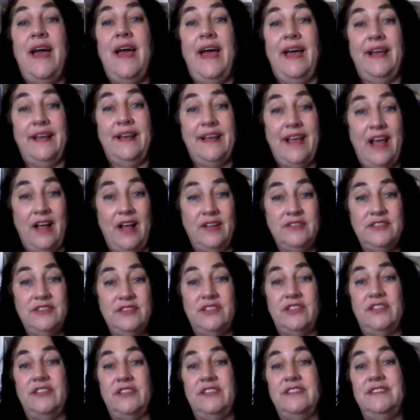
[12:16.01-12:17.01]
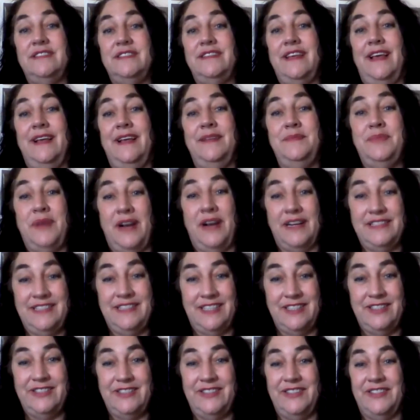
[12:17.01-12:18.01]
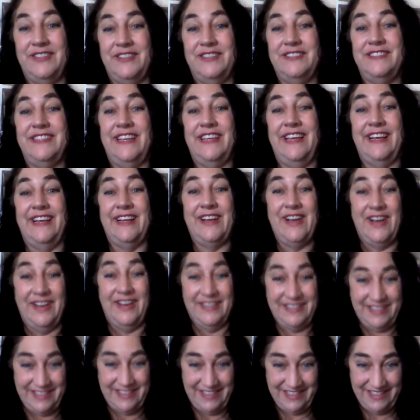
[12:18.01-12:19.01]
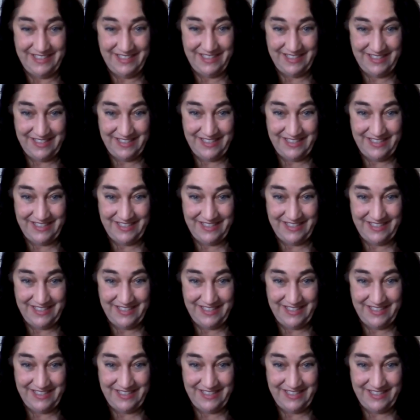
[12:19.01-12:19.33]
and counselors and practitioners and consciousness,